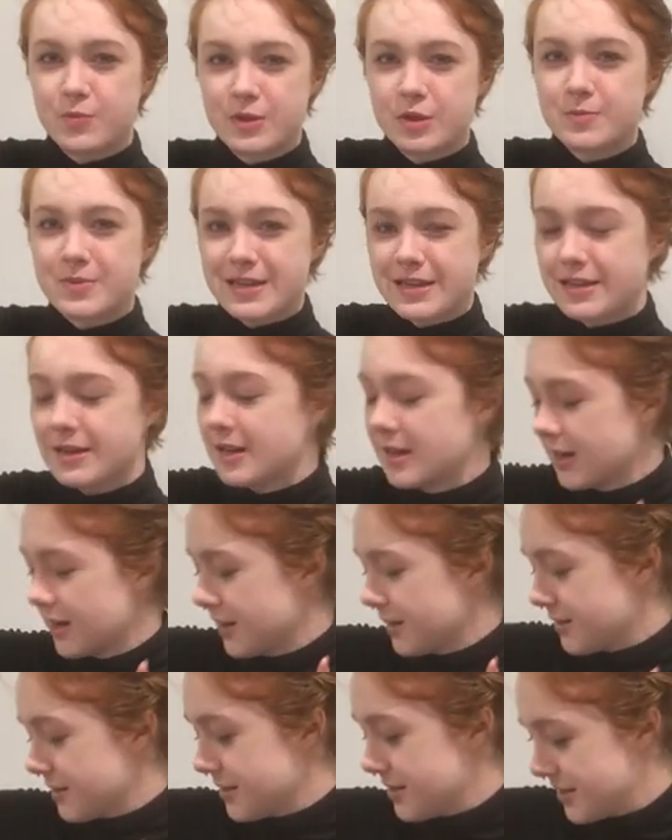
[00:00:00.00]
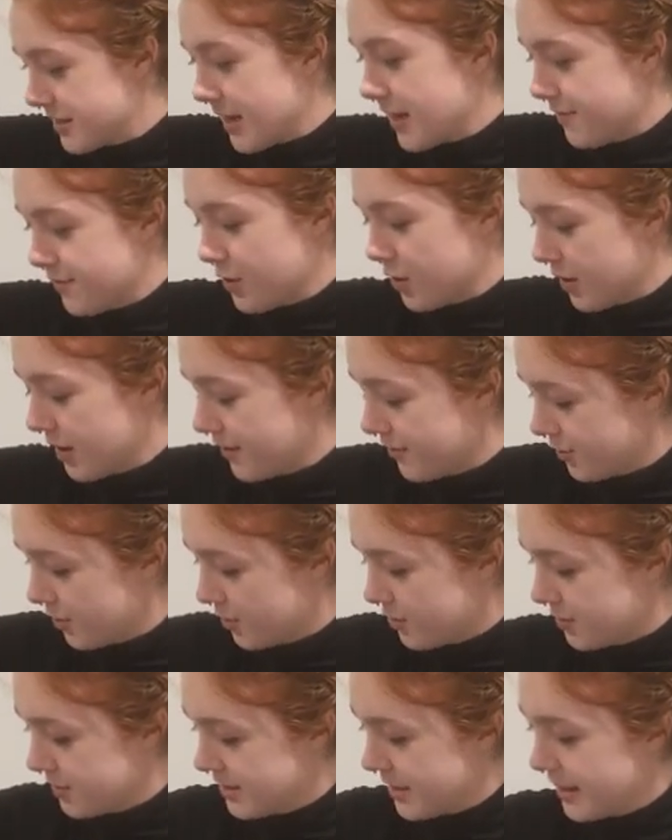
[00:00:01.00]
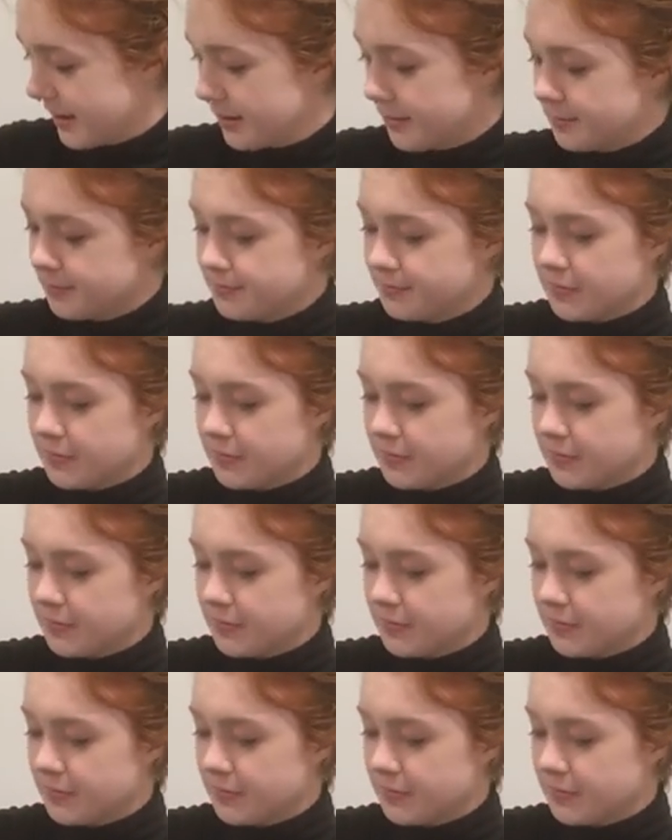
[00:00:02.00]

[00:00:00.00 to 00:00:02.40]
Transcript: will be the savior of the whole day.